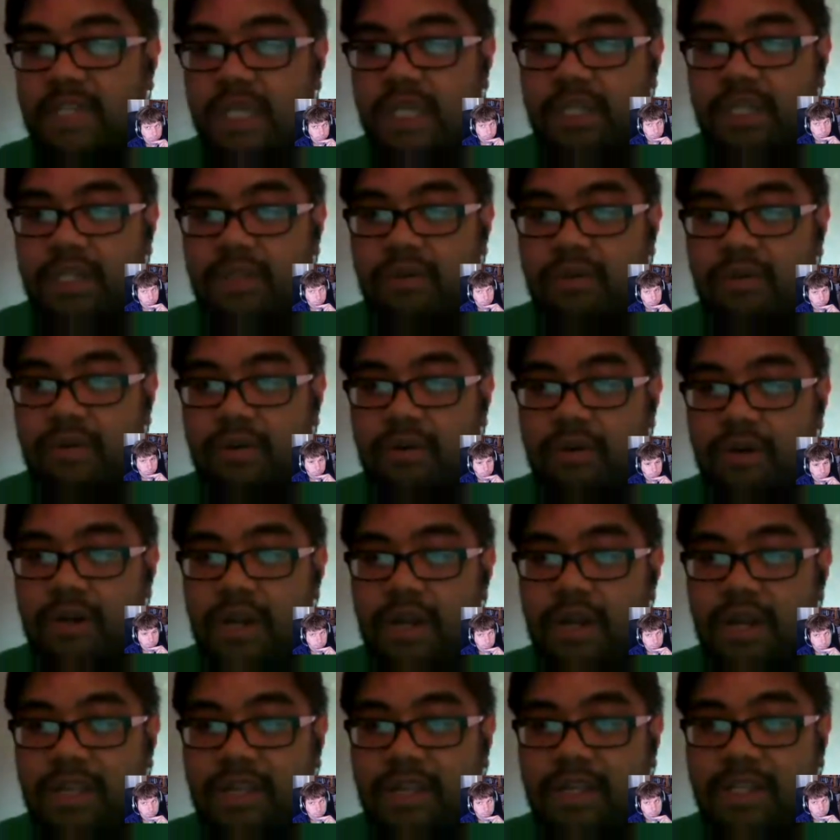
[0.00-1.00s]
sister
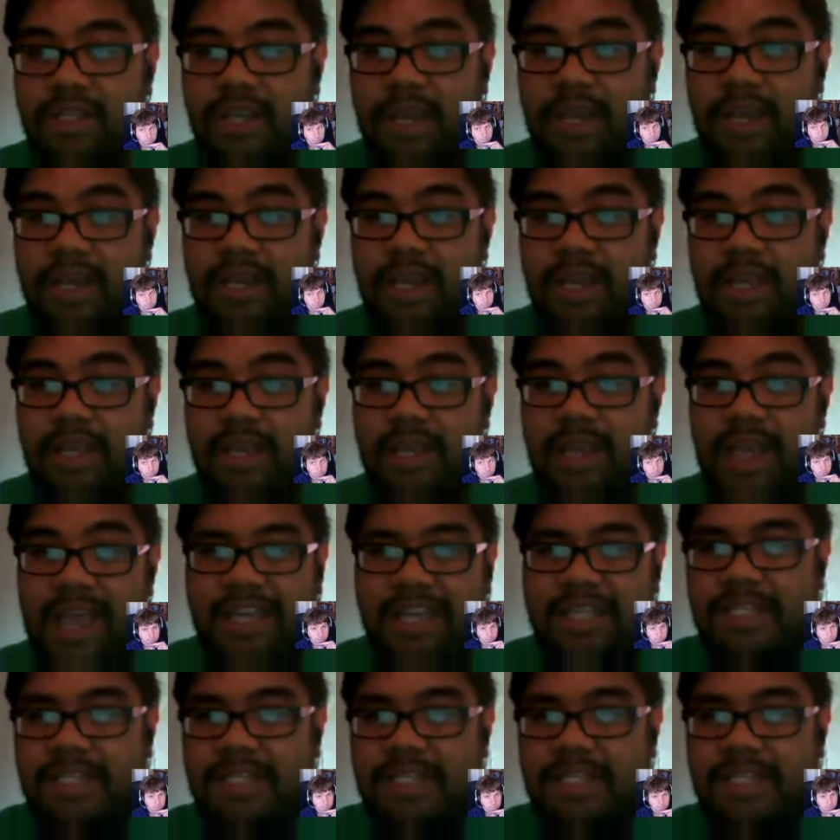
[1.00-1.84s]
containing a